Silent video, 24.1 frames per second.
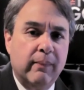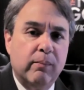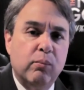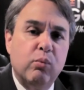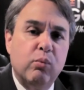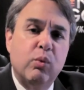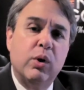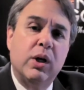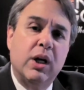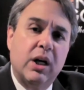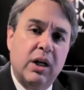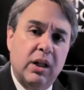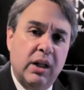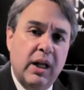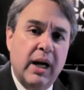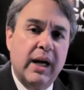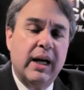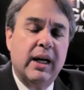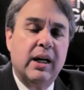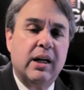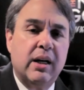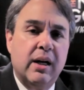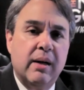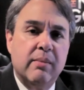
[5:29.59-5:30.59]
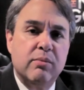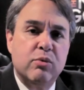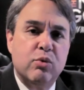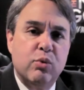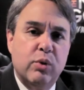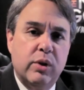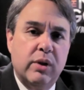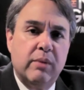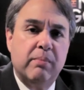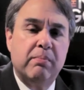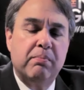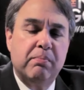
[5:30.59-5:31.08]
When a client comes
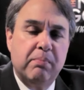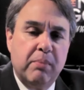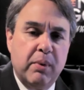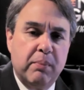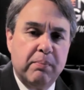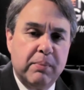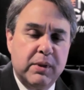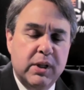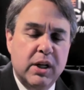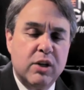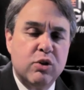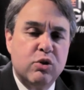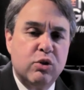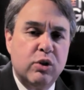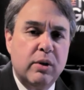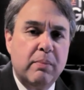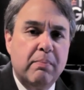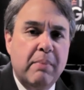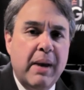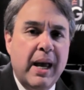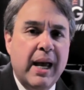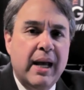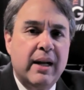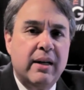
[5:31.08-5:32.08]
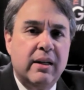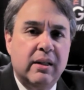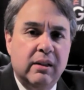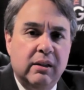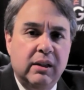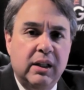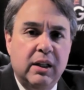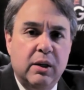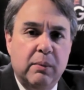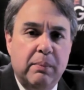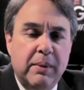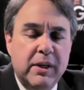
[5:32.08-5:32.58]
with a potentially bad
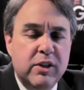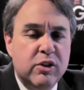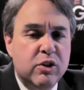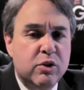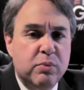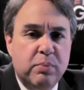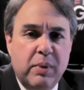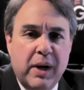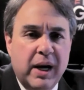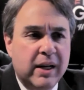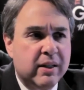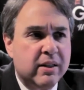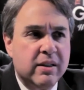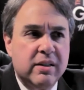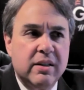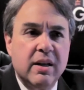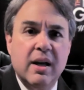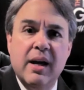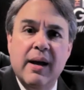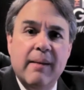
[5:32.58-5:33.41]
illegal business practice,